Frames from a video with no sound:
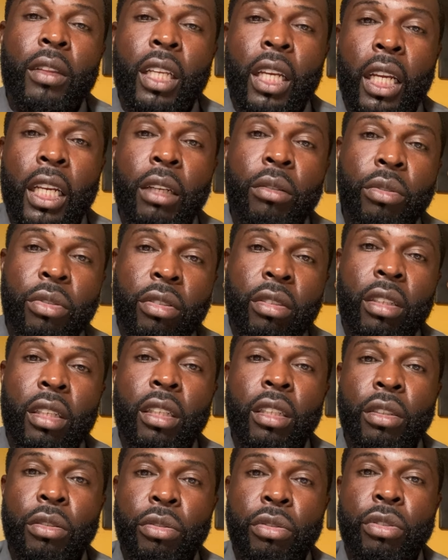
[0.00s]
and they would send a
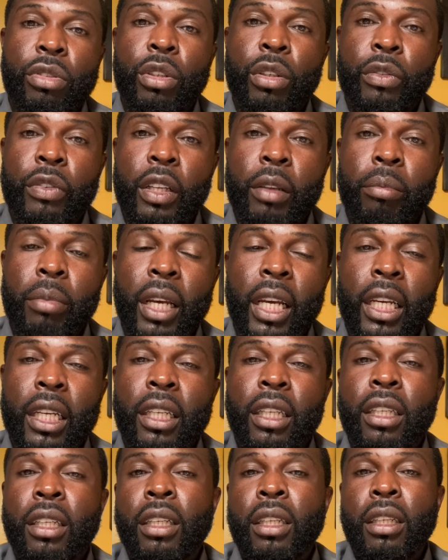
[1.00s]
little survey back.
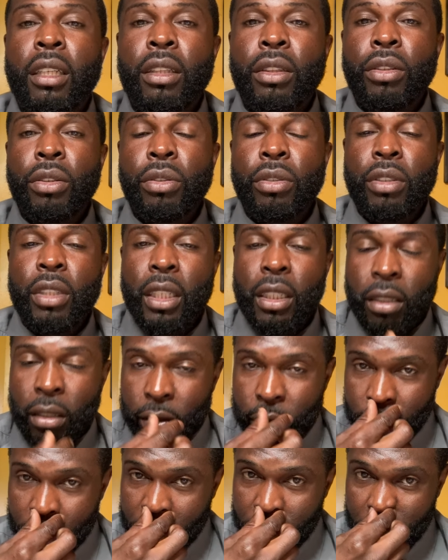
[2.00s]
Those days are
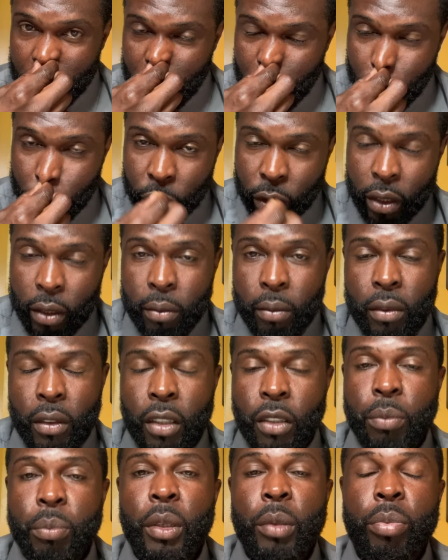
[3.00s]
very old
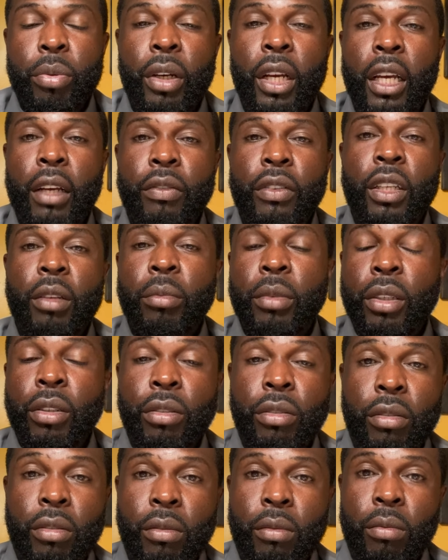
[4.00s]
because people have
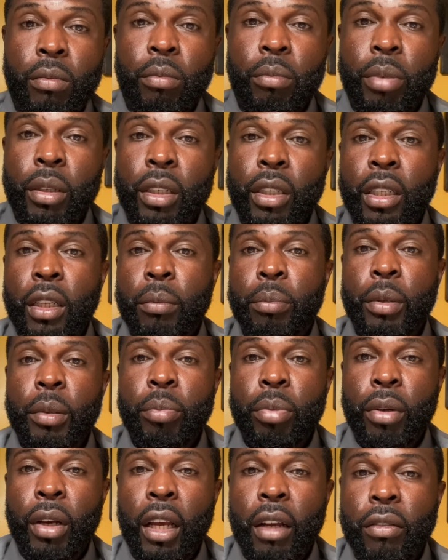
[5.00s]
emails. Better yet,
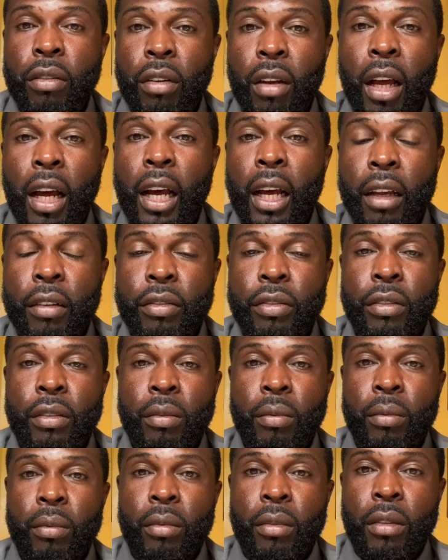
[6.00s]
people have live.
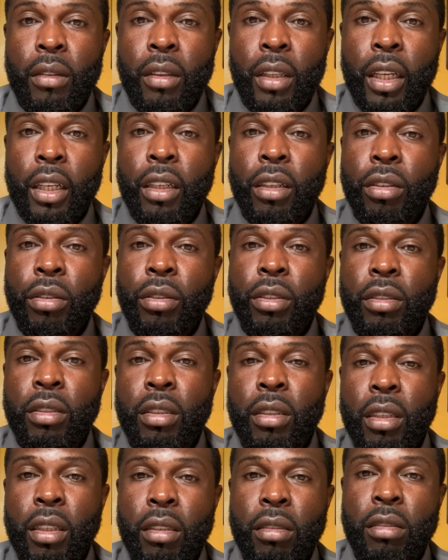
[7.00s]
They can go
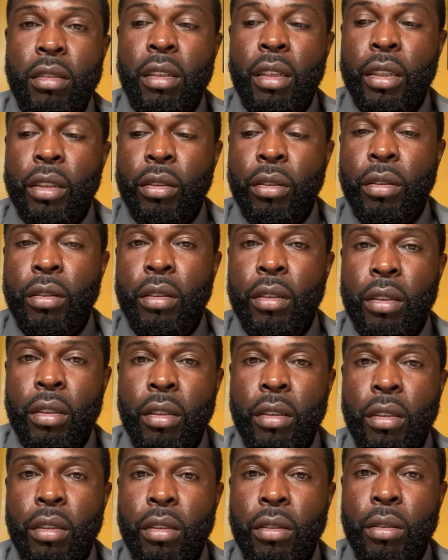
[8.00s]
instantly on
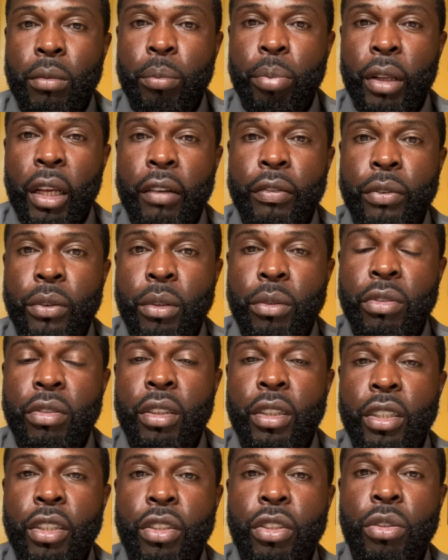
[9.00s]
platforms
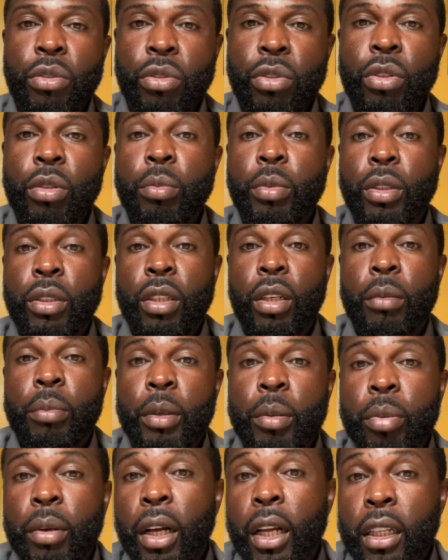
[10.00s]
such as YouTube and tell
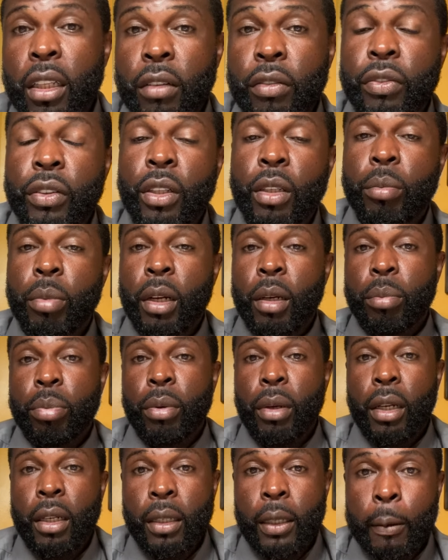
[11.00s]
people how they feel about a
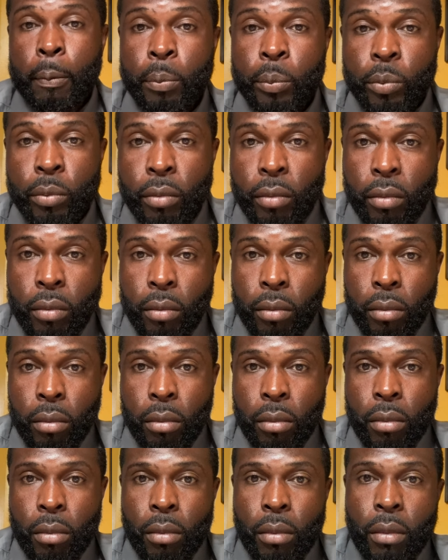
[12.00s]
product.
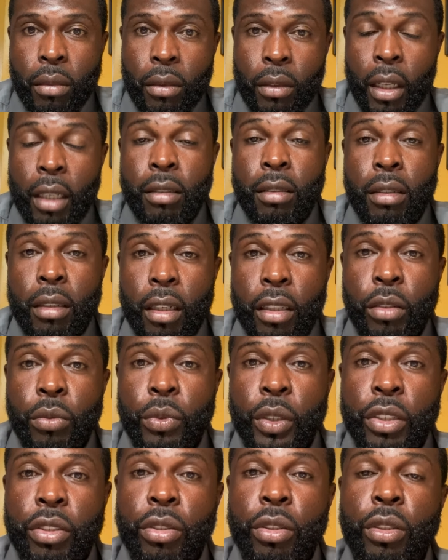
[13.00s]
That's another
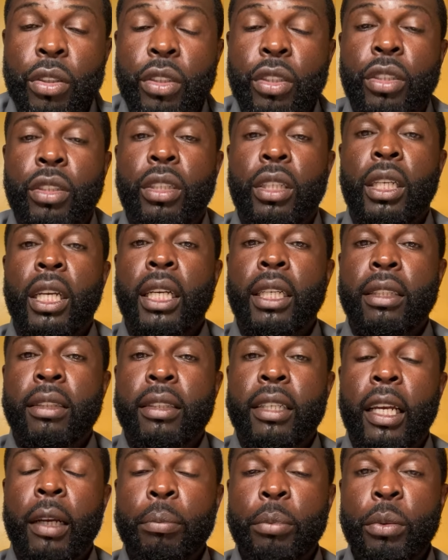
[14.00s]
research
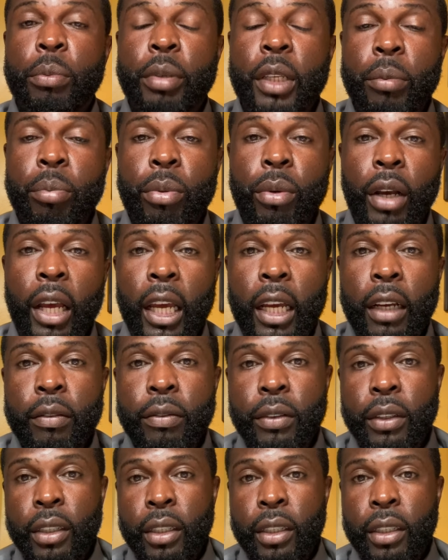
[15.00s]
example people have,